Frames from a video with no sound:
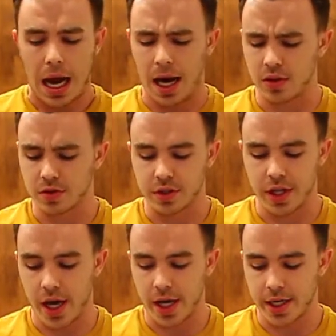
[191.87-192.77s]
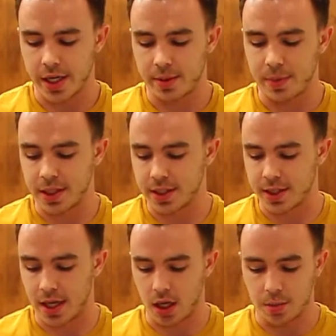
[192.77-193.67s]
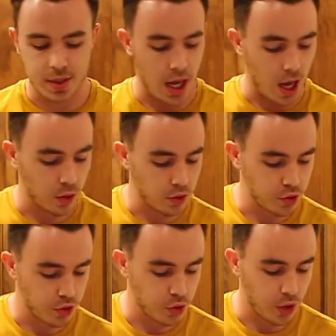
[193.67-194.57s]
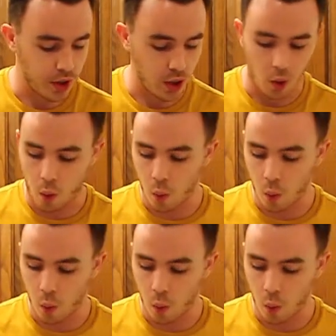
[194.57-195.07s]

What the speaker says: I looked online and basically that comes out to I think